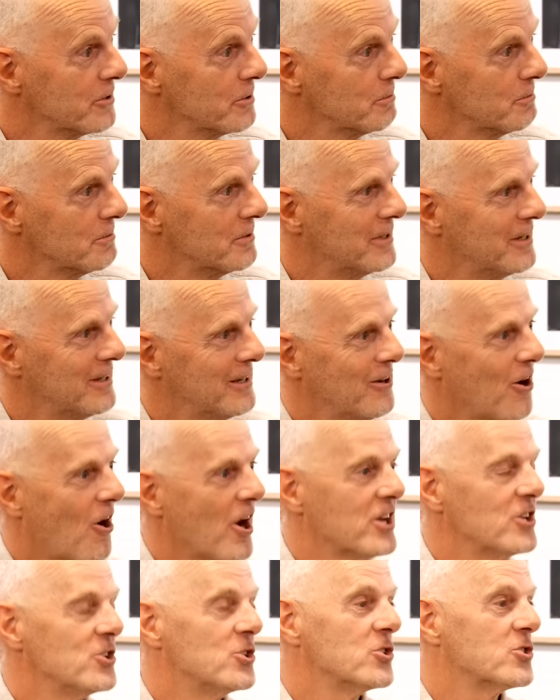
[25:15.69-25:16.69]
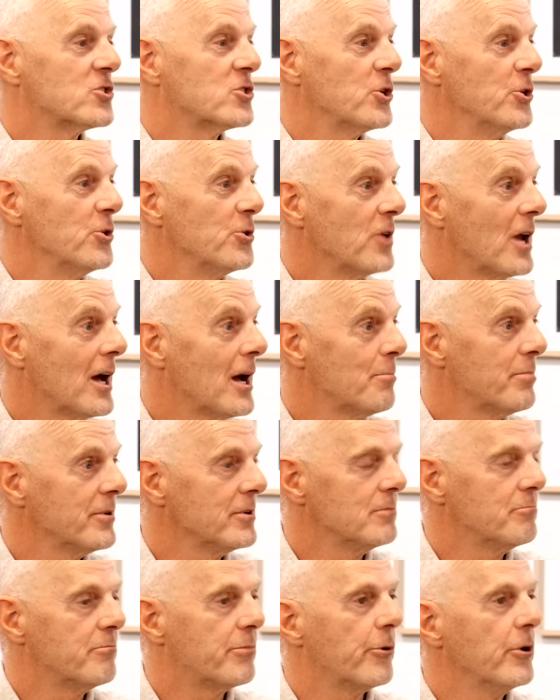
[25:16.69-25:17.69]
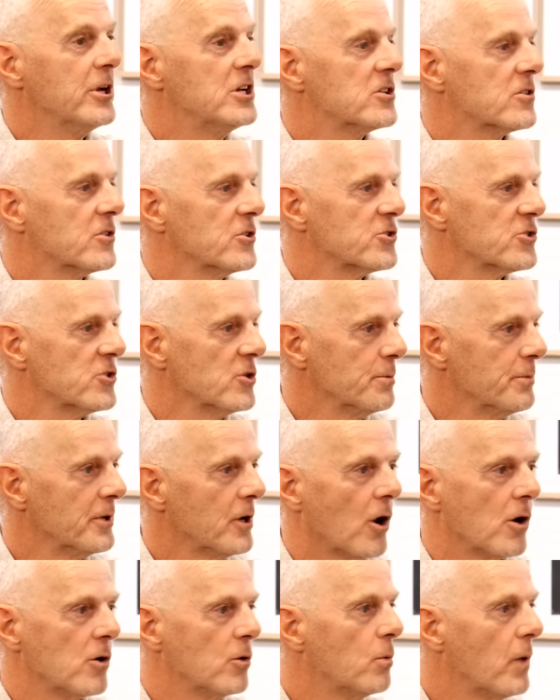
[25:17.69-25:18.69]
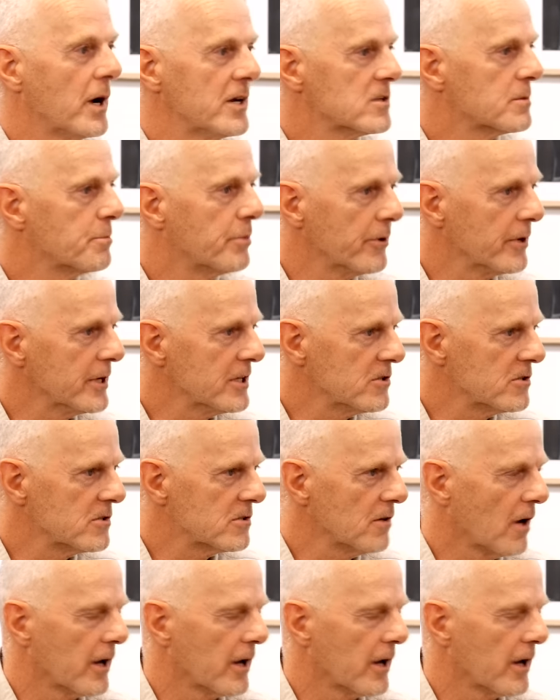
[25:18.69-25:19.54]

Mm-hmm. I can just turn up and preach the sermon I always preached.